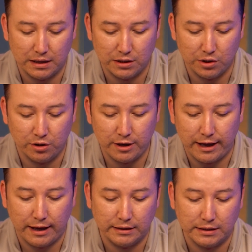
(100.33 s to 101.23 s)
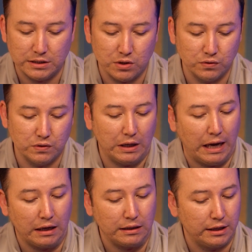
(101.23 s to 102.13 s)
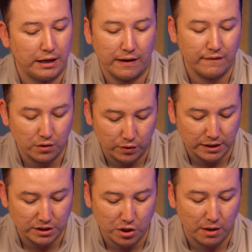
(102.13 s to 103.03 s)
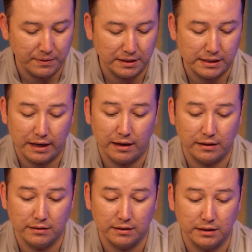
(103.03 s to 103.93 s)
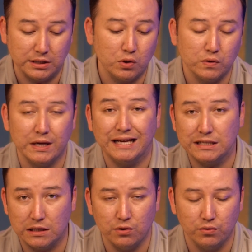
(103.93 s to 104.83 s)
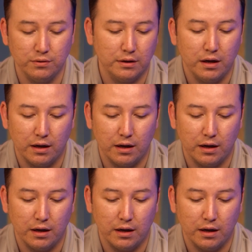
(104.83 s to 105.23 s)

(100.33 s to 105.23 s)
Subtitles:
Eldar, and he's going to kind of have a look at the topics, and he's going to